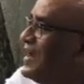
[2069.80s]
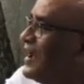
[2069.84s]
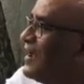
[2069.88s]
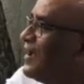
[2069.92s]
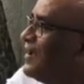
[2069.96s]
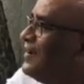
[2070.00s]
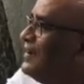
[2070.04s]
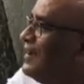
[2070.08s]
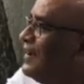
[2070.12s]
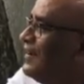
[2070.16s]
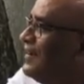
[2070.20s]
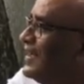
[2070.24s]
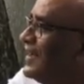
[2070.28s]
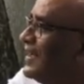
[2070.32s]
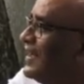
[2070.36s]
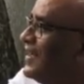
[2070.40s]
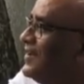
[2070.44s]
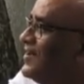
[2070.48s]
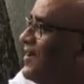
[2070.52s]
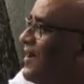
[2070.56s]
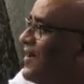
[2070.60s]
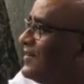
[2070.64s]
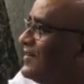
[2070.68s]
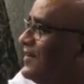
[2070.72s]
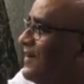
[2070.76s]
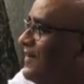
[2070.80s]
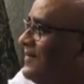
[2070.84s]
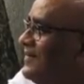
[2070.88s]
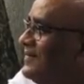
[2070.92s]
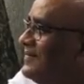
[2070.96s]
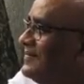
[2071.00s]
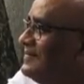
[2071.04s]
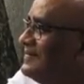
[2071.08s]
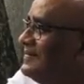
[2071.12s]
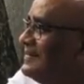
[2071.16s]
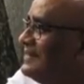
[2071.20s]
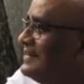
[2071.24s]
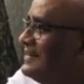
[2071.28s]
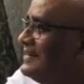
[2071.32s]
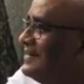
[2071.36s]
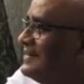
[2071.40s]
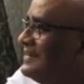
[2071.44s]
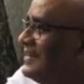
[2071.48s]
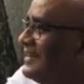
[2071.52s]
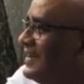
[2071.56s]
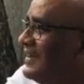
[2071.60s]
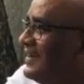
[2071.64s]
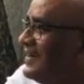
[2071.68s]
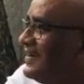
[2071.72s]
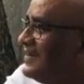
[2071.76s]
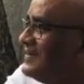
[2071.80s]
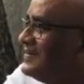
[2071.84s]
nearly getting off, don't? Yeah.